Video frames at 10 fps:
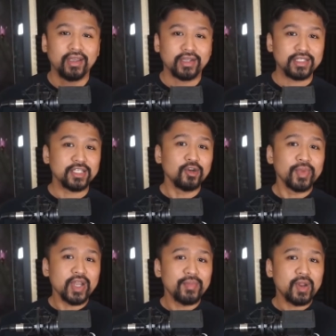Consider
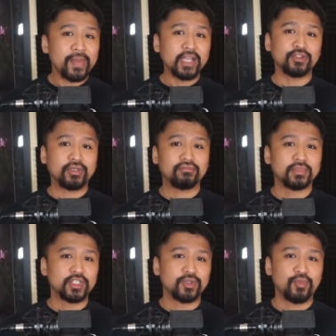becoming a patron
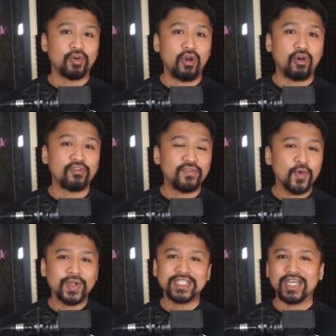to support our
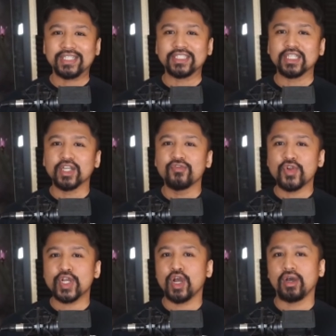focus on
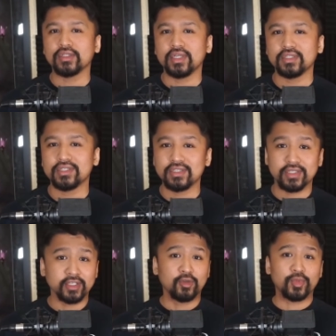delivering content to
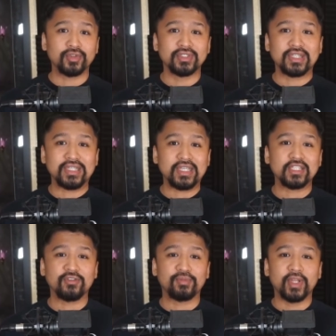signal boost the needs
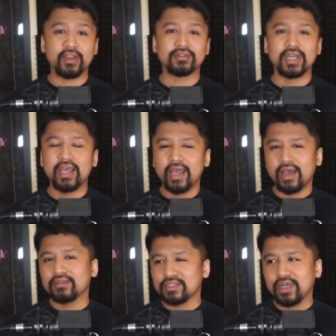of players
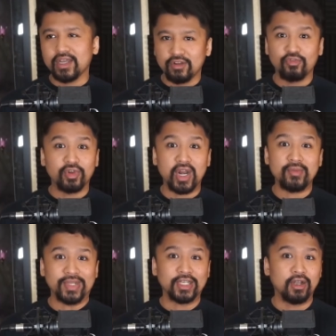outside of what
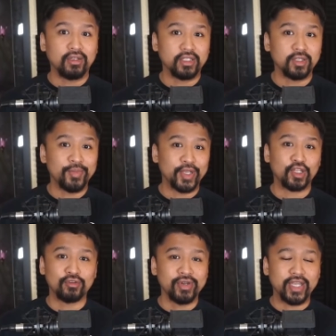I've been calling the Big
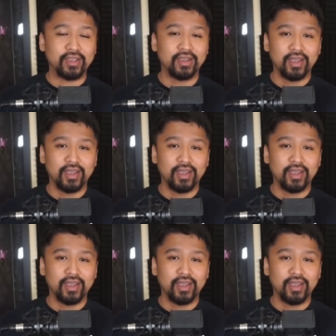Three.